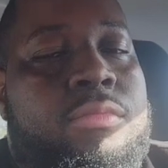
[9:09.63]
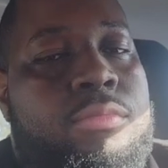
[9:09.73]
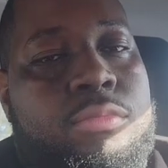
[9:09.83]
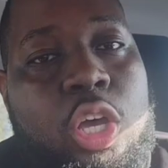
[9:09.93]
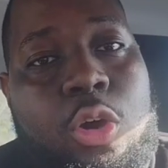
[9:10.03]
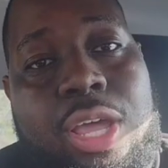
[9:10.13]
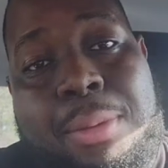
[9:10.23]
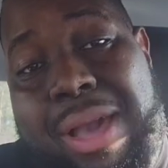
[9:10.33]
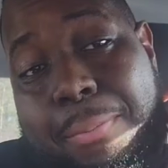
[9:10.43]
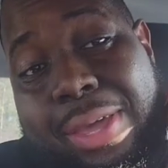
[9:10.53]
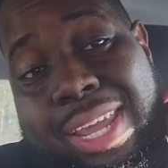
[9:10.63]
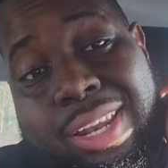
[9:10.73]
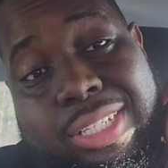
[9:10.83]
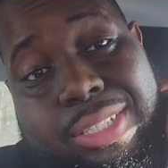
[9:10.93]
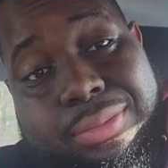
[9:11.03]
So, in my opinion,
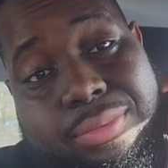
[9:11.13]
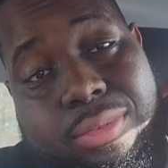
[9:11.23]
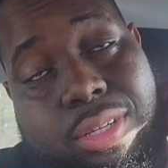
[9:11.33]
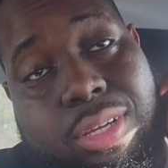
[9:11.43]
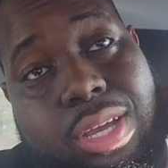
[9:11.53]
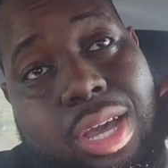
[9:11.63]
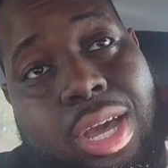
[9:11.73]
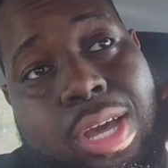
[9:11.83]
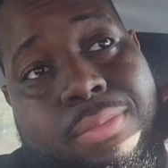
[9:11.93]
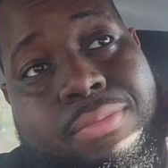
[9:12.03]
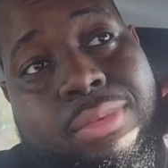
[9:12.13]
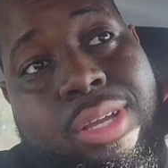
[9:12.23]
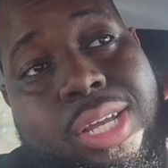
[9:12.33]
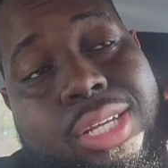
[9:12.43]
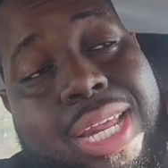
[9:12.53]
listen, the
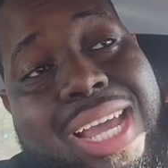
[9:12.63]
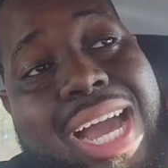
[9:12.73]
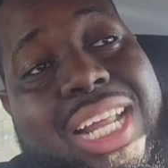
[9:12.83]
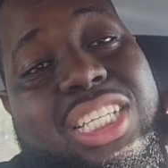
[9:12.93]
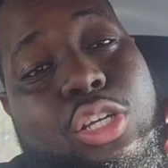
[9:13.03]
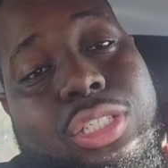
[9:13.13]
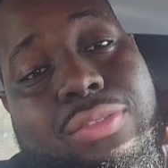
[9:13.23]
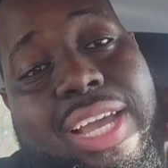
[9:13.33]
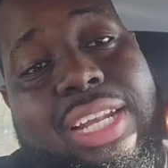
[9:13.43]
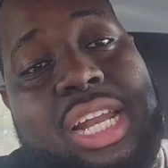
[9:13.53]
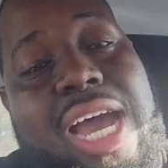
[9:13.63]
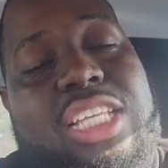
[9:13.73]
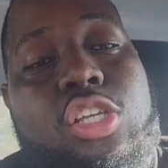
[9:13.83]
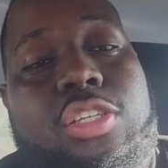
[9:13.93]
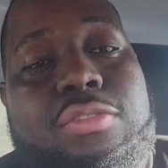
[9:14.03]

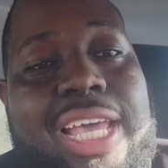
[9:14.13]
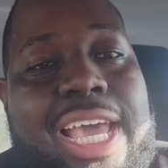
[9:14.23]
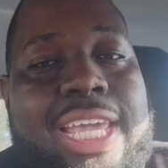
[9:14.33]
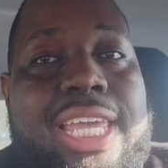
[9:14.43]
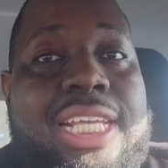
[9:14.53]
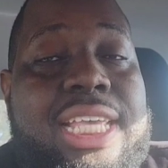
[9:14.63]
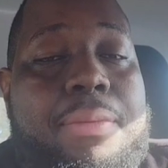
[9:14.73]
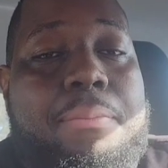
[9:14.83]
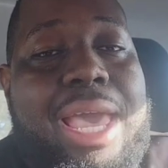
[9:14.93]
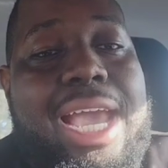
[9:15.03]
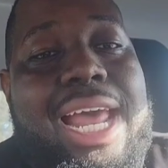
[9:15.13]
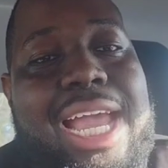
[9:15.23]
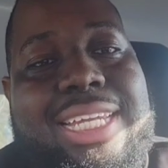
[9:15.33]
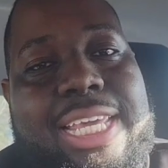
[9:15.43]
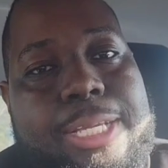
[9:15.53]
non-exclusive tag is a bad
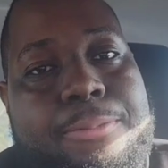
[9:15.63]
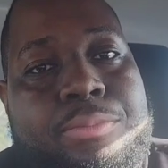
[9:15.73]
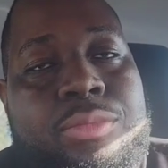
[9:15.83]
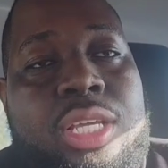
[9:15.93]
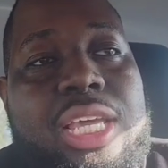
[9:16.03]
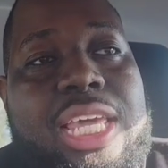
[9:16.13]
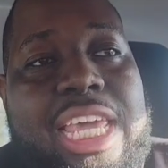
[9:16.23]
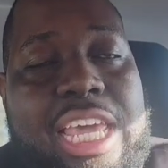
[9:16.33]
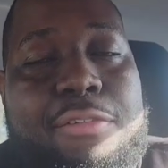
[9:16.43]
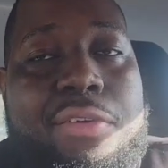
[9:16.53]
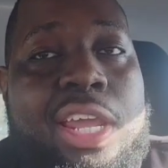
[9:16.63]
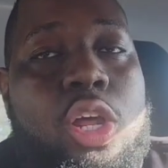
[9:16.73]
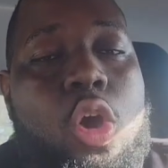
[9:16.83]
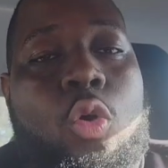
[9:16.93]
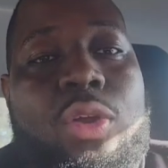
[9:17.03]
idea if and
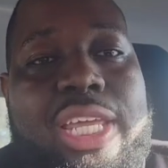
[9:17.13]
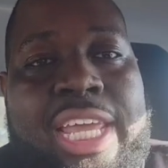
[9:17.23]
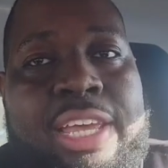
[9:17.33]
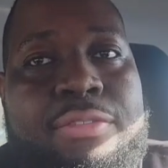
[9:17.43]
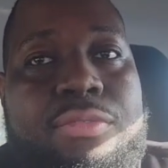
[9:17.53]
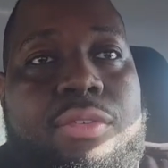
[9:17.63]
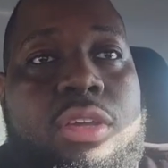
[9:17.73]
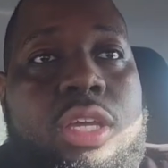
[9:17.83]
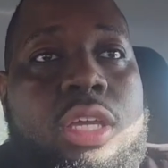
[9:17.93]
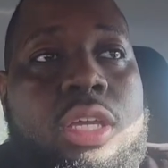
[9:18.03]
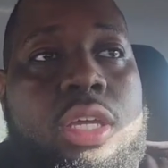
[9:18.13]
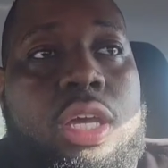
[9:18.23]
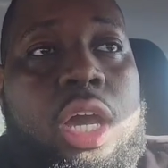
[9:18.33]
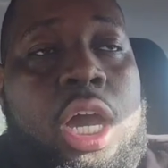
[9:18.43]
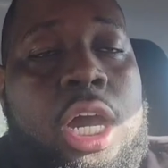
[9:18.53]
only if
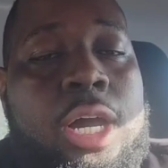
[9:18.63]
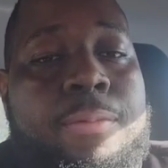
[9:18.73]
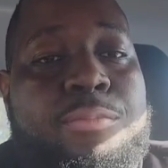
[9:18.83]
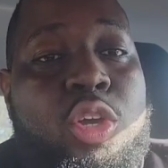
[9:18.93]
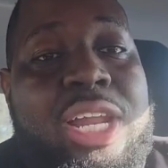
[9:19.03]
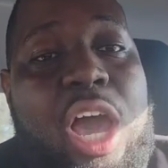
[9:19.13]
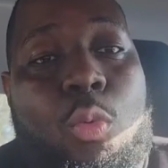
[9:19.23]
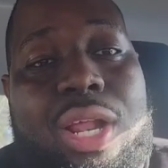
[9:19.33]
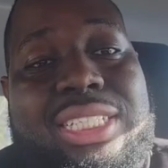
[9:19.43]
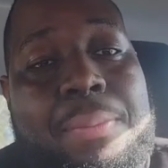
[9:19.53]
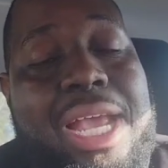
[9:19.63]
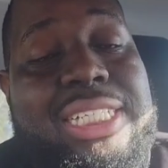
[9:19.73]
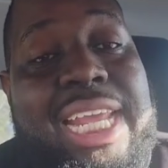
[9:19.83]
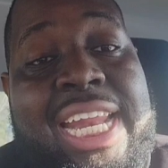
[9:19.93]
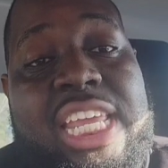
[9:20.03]
you're not willing to match
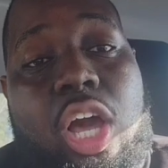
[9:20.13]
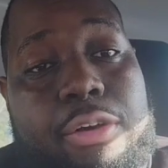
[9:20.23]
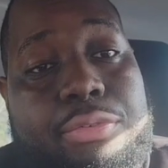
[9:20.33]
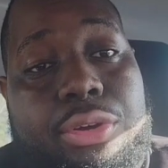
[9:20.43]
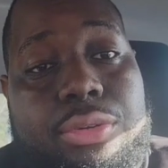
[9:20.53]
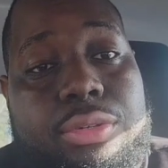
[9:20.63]
any offer.